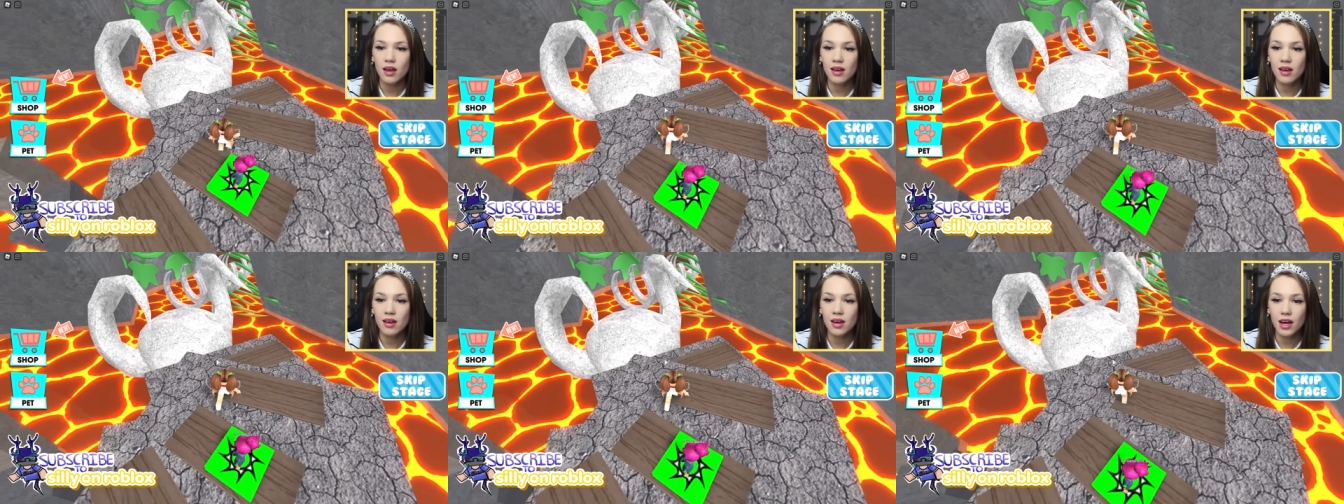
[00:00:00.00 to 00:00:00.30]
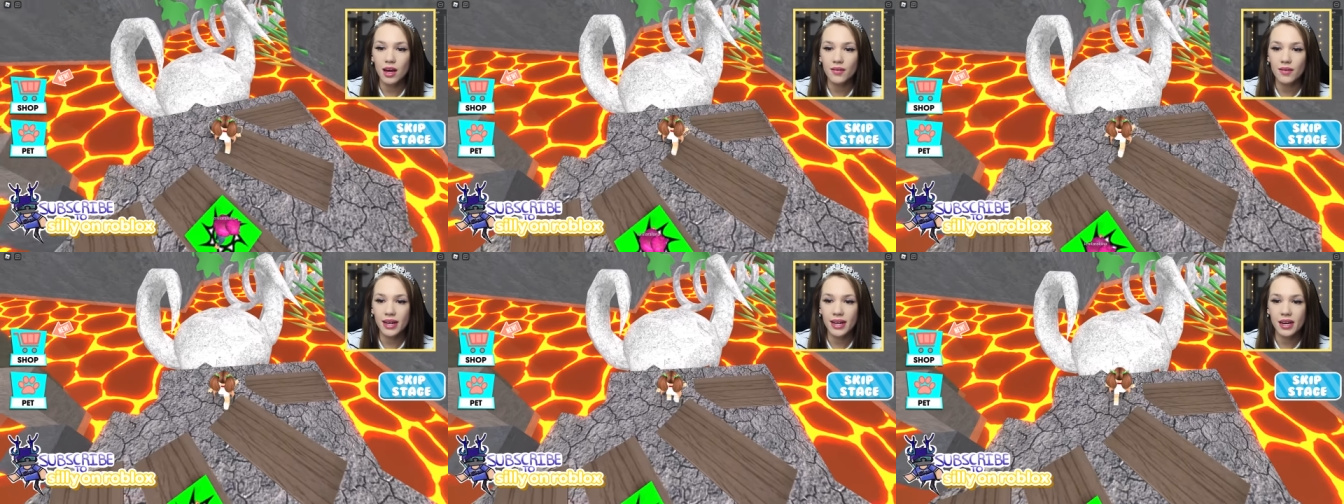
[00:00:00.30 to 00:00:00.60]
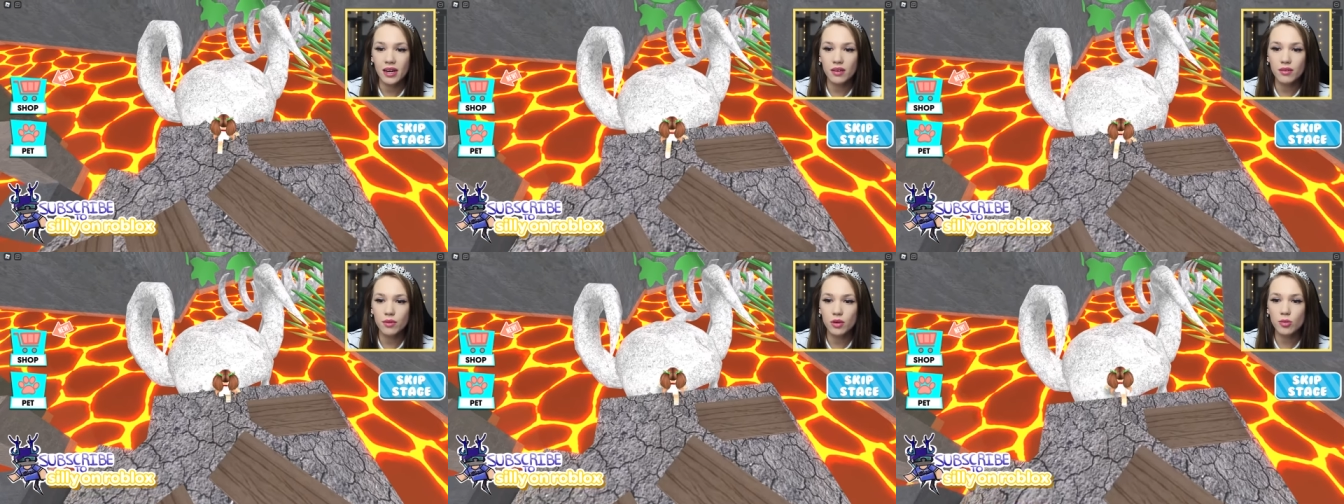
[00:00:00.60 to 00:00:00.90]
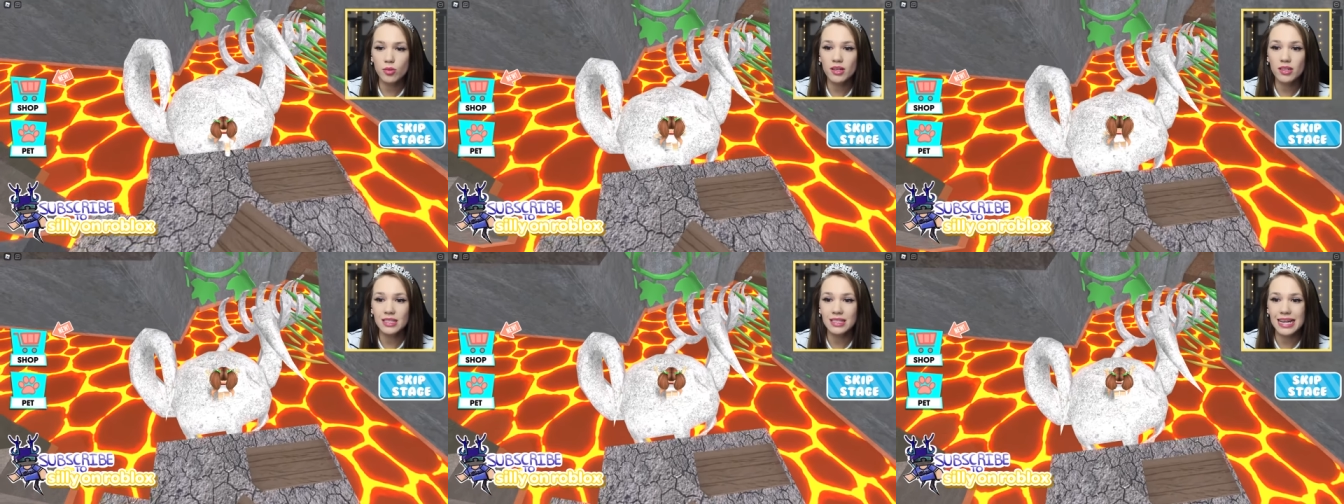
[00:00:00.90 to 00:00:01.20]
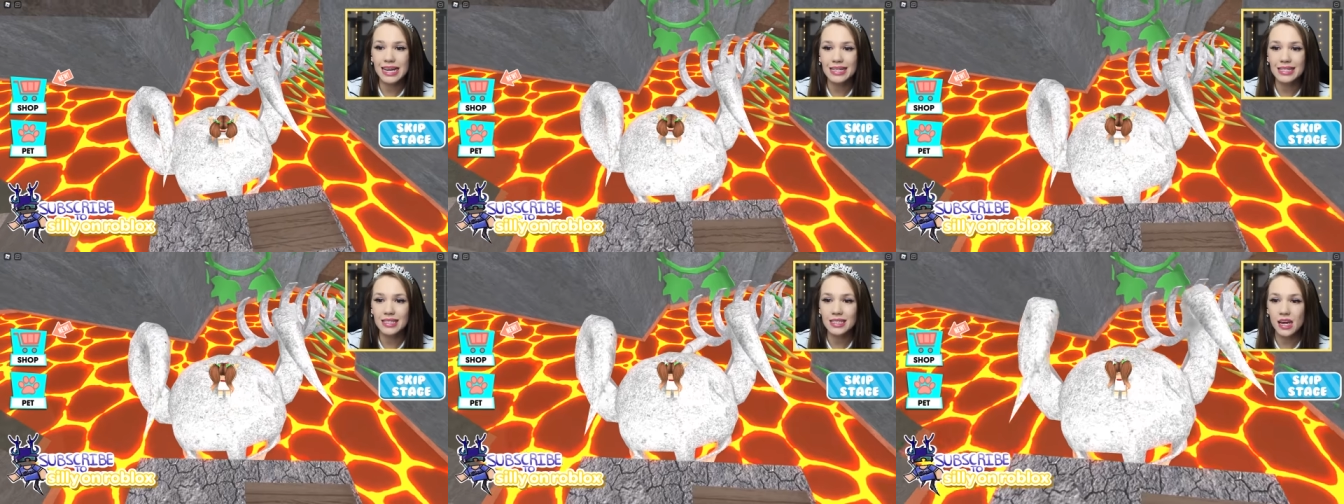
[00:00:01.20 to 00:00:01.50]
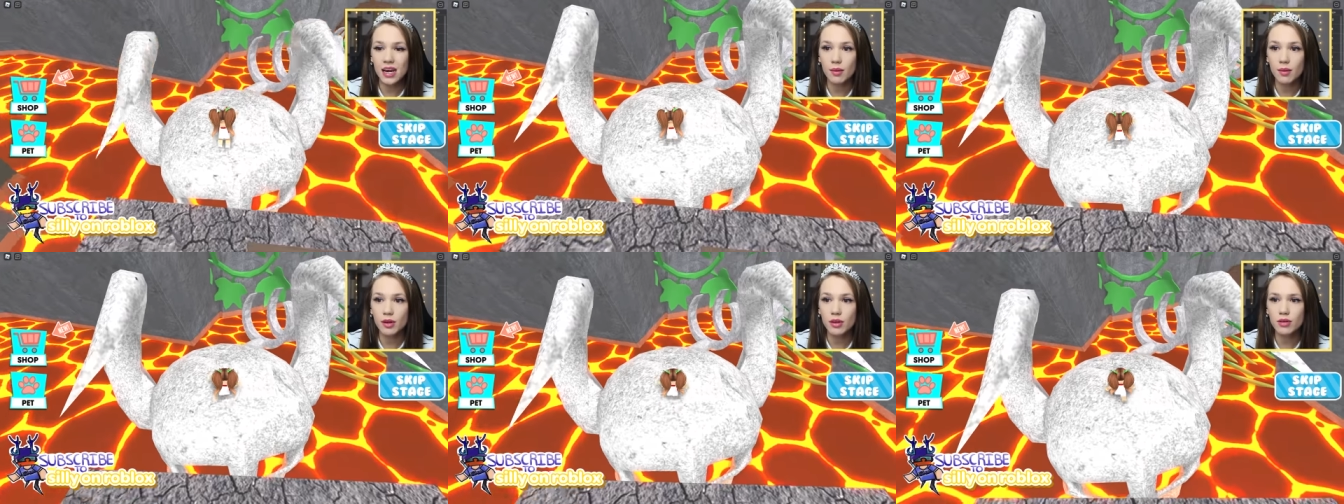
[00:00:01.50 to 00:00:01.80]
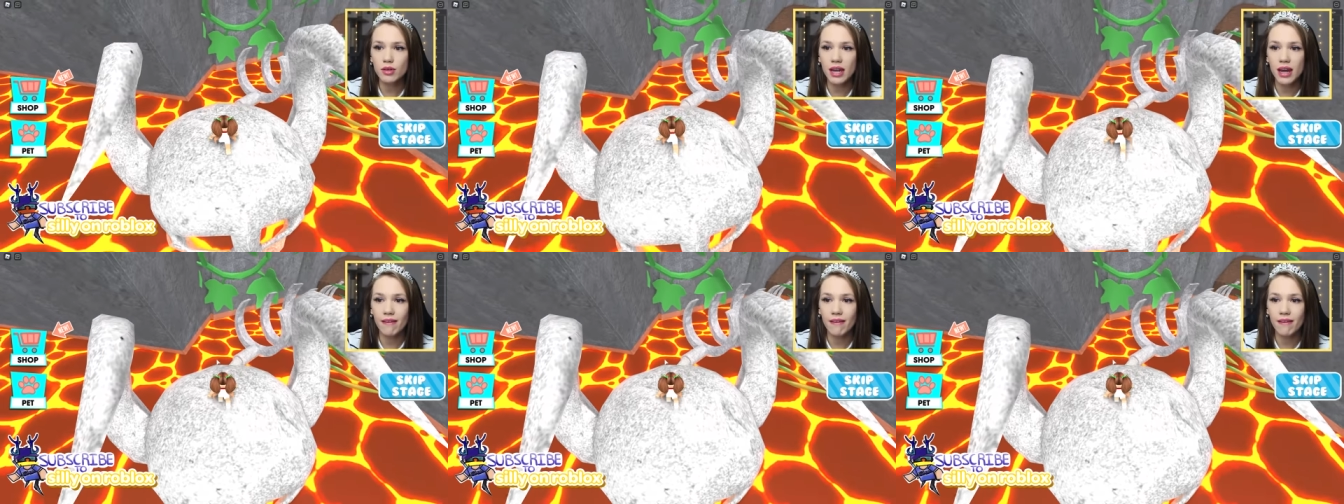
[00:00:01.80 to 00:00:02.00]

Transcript: Uh, I ran out of Robux last time. I don't